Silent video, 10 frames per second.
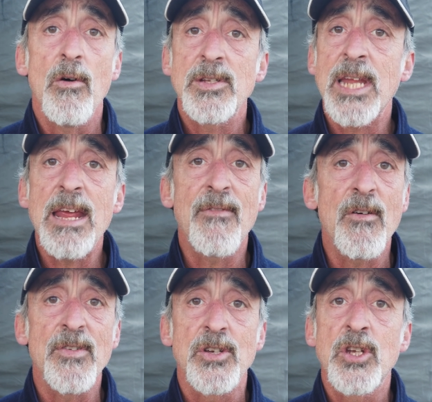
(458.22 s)
Save
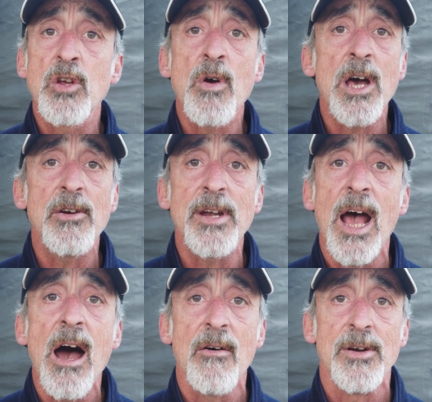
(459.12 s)
over
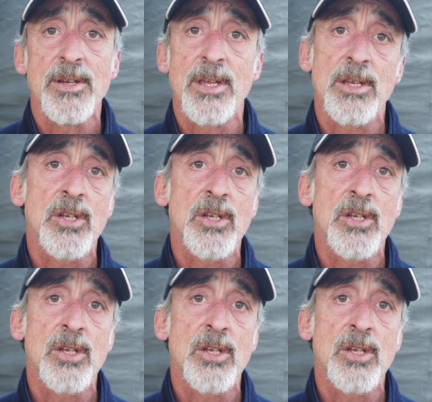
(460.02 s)
$200.